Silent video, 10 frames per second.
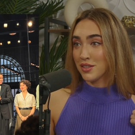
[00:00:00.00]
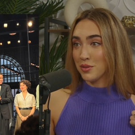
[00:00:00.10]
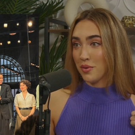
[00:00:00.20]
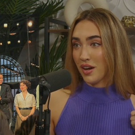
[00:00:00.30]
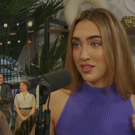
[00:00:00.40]
and
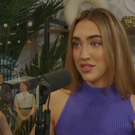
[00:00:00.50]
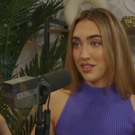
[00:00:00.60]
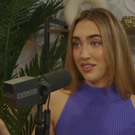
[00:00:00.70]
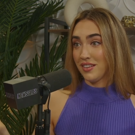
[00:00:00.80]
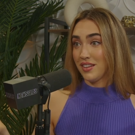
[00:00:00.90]
you watched
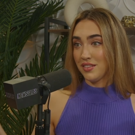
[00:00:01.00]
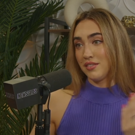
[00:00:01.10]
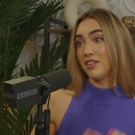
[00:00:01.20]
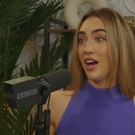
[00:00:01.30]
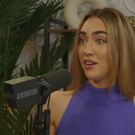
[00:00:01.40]
the
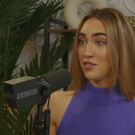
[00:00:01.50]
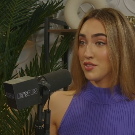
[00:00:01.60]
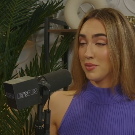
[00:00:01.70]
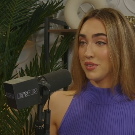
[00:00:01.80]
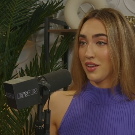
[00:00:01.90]
live
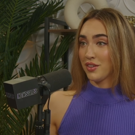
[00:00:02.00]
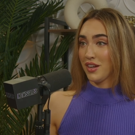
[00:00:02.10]
stream the other